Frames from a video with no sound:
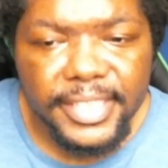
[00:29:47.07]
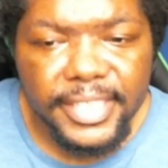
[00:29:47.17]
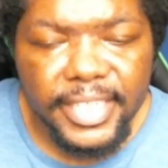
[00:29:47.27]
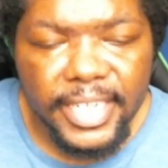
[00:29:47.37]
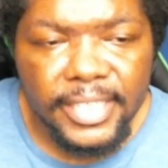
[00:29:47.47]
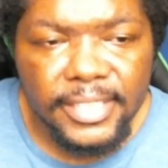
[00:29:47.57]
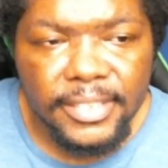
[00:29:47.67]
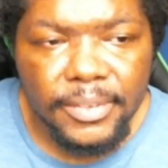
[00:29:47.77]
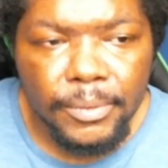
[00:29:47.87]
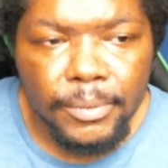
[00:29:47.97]
is
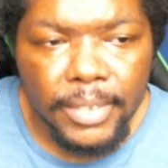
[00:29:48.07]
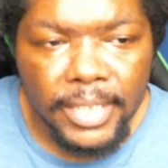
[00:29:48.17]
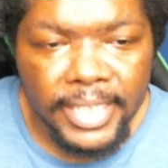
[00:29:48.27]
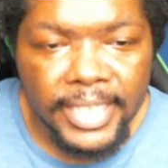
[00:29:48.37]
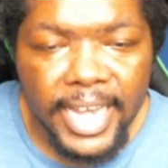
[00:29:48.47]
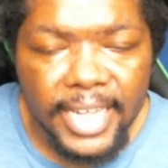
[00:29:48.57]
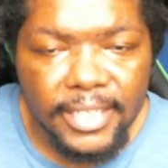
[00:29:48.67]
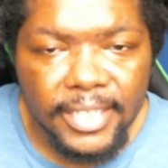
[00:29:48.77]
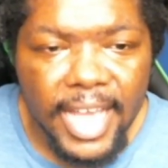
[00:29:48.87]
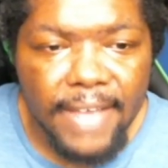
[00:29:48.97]
to
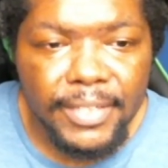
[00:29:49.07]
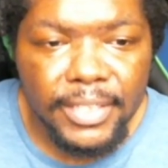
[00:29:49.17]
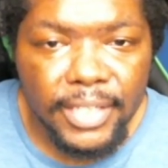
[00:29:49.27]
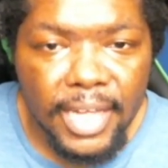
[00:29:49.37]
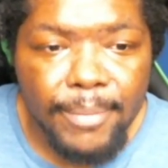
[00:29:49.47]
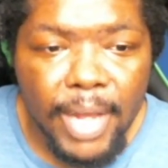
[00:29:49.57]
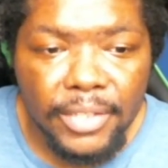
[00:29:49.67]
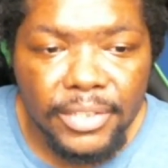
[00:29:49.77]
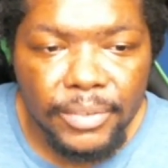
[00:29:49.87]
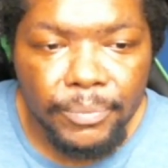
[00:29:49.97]
get Kevin to come out
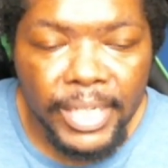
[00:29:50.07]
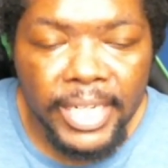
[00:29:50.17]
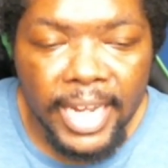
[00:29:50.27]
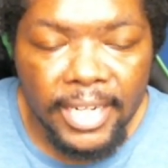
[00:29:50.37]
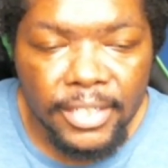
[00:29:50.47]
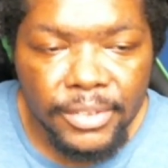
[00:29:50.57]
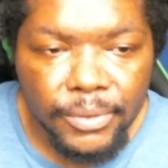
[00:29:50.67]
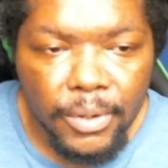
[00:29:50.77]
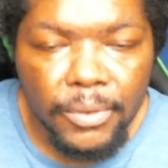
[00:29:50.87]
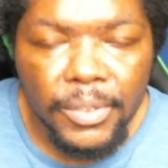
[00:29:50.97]
to regain
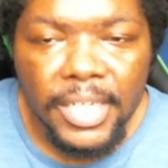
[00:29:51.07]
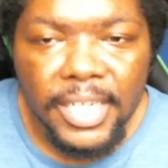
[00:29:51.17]
control,